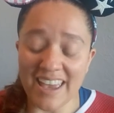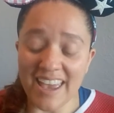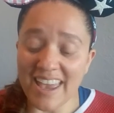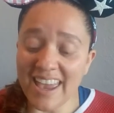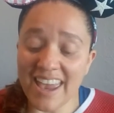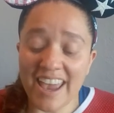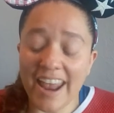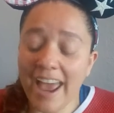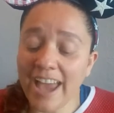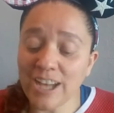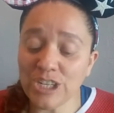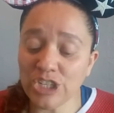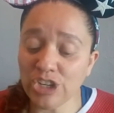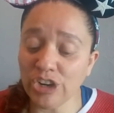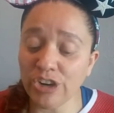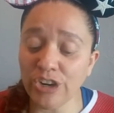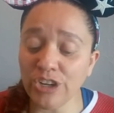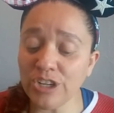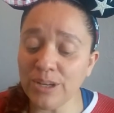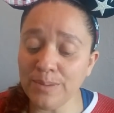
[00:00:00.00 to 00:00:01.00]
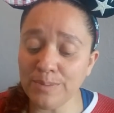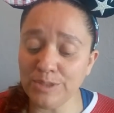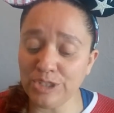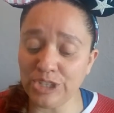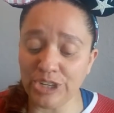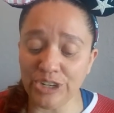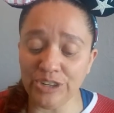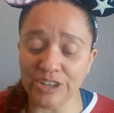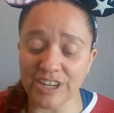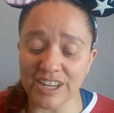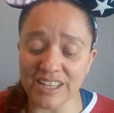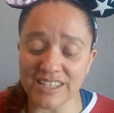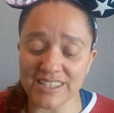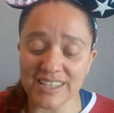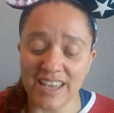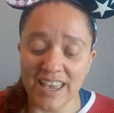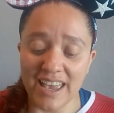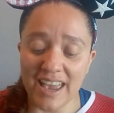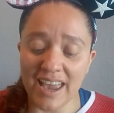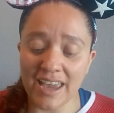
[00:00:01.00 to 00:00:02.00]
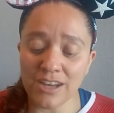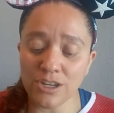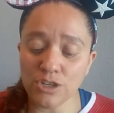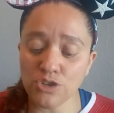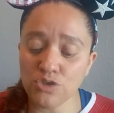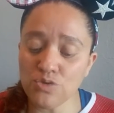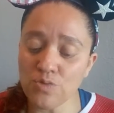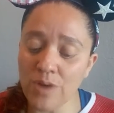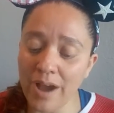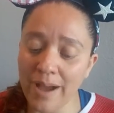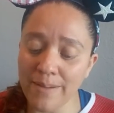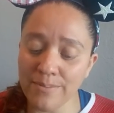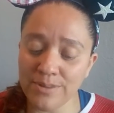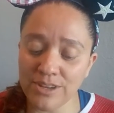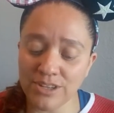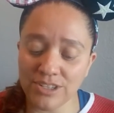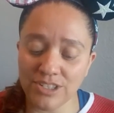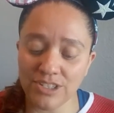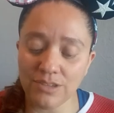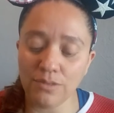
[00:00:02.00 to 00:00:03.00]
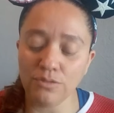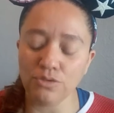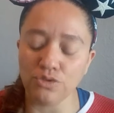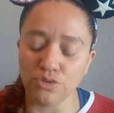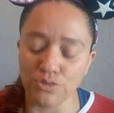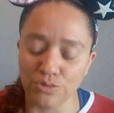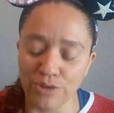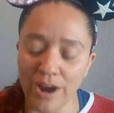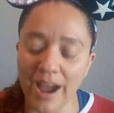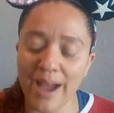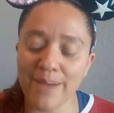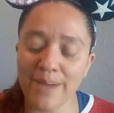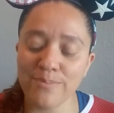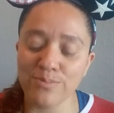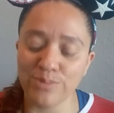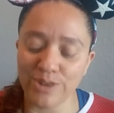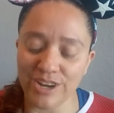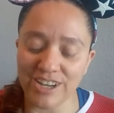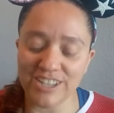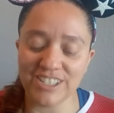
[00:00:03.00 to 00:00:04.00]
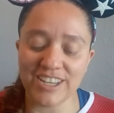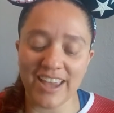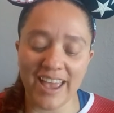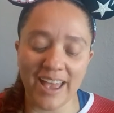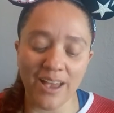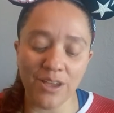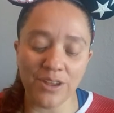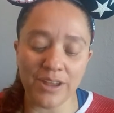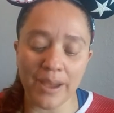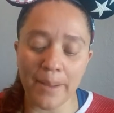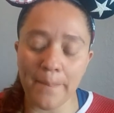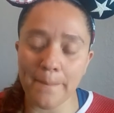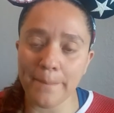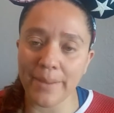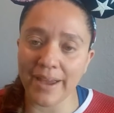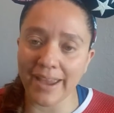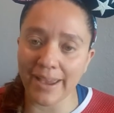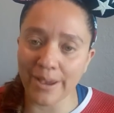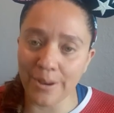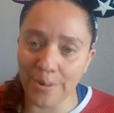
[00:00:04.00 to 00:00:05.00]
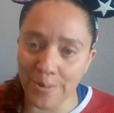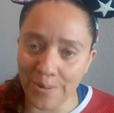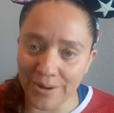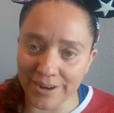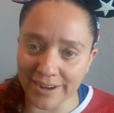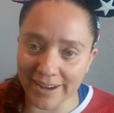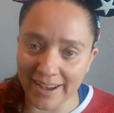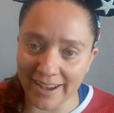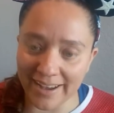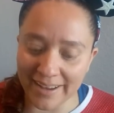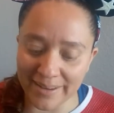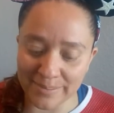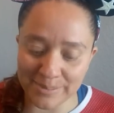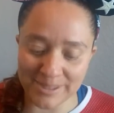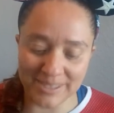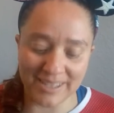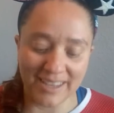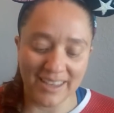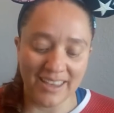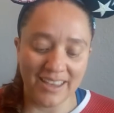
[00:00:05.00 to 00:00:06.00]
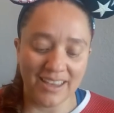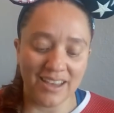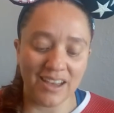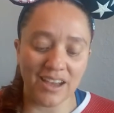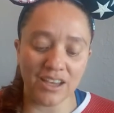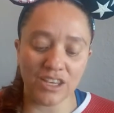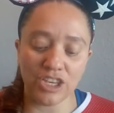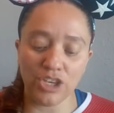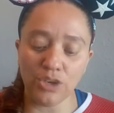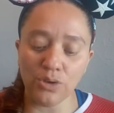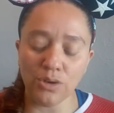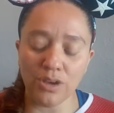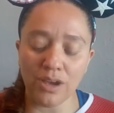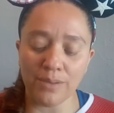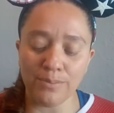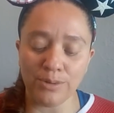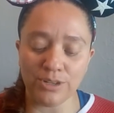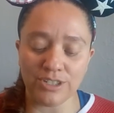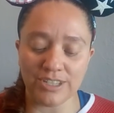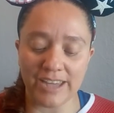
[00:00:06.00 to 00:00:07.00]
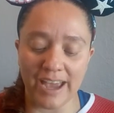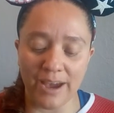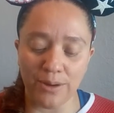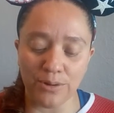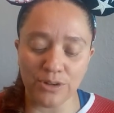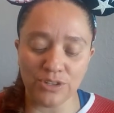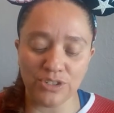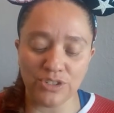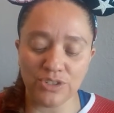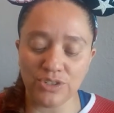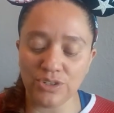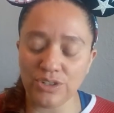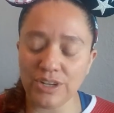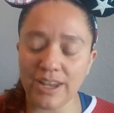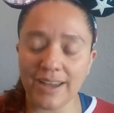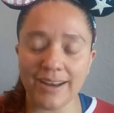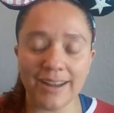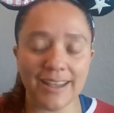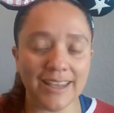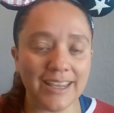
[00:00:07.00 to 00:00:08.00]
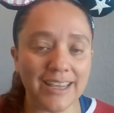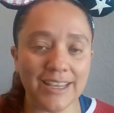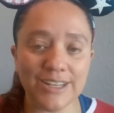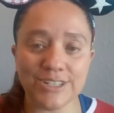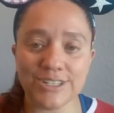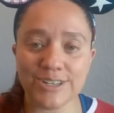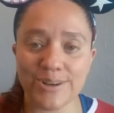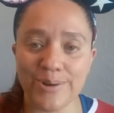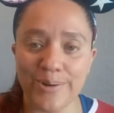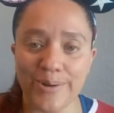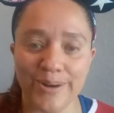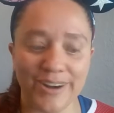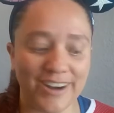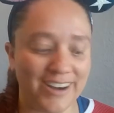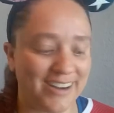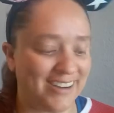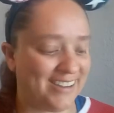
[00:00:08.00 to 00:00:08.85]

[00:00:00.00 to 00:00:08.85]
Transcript: It had turnip turrets and a drawbridge, drawbridge held up by corn cobs. A cucumber tower stood at each corner.